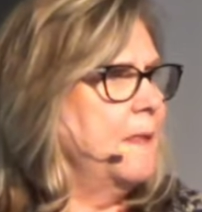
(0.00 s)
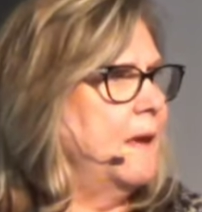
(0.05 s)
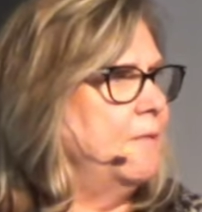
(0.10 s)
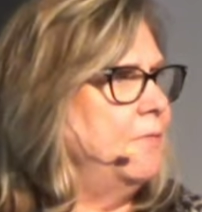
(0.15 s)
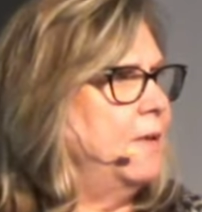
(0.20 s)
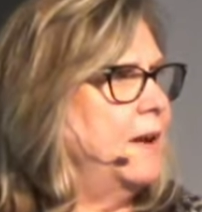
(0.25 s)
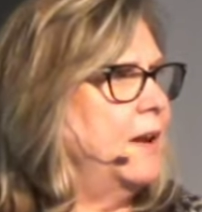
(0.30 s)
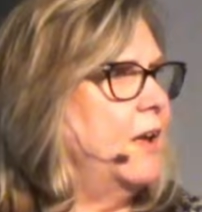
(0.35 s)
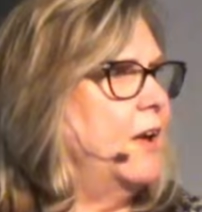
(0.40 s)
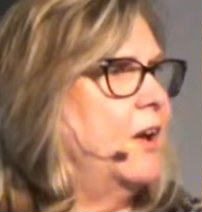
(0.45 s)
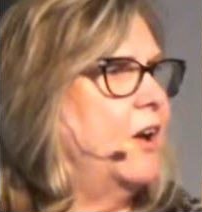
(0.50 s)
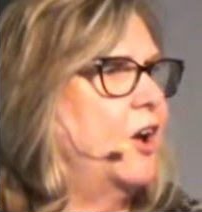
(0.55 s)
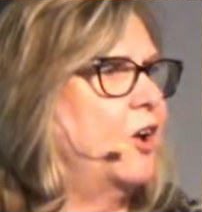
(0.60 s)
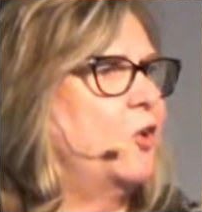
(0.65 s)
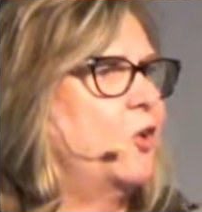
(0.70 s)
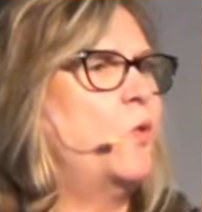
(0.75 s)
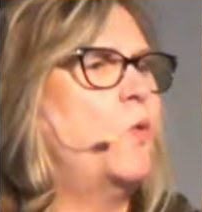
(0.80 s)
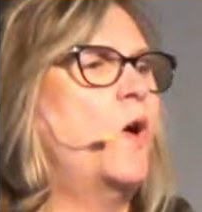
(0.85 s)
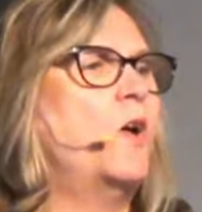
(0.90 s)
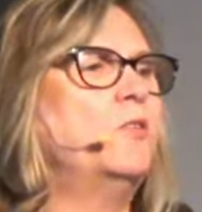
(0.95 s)
I read
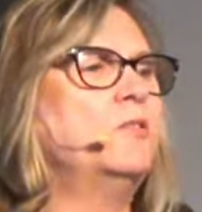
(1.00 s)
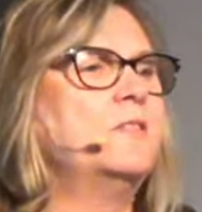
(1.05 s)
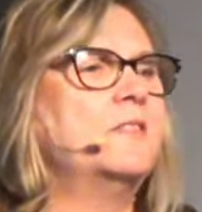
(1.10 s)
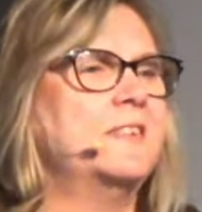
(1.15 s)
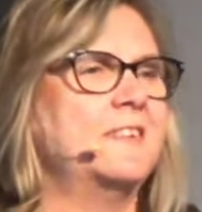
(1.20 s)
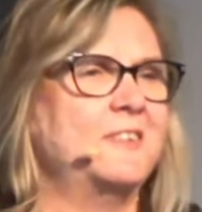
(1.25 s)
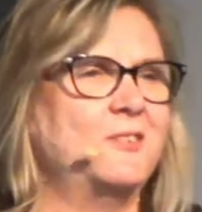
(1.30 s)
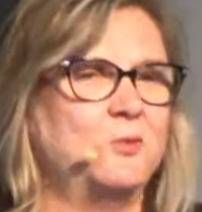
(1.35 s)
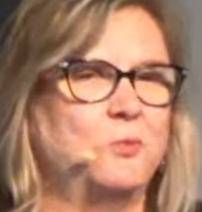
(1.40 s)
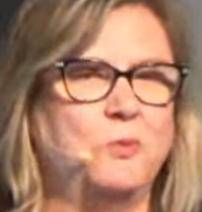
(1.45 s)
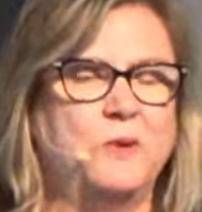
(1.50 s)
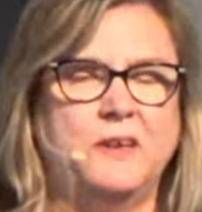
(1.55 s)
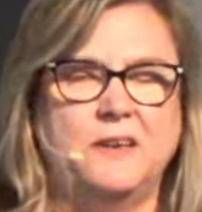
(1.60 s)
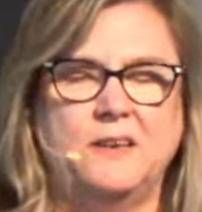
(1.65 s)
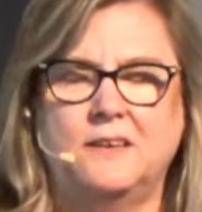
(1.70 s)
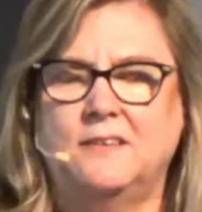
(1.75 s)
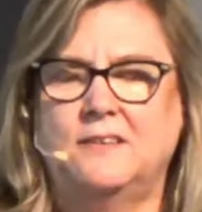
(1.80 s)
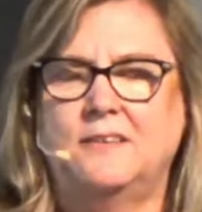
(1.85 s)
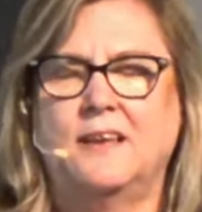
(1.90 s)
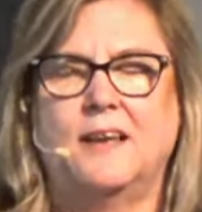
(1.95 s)
a quote this
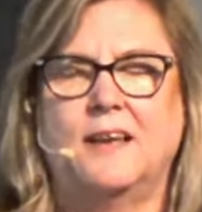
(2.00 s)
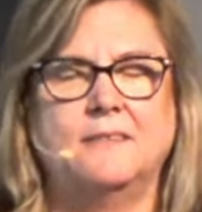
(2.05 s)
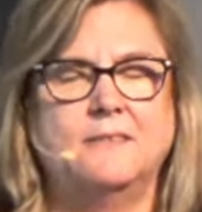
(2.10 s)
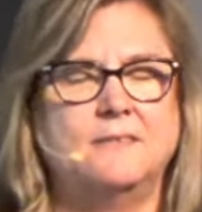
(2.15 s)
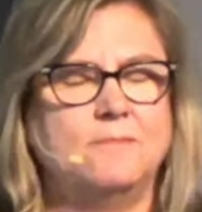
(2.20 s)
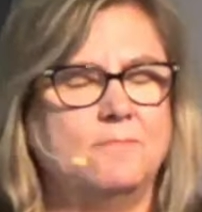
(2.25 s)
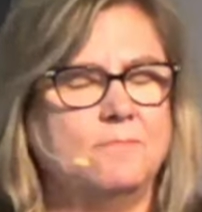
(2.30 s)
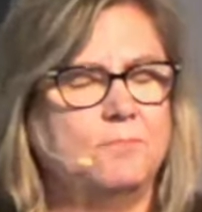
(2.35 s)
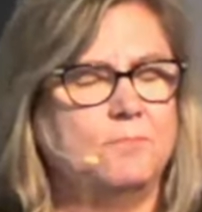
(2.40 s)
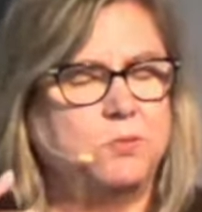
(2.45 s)
week that,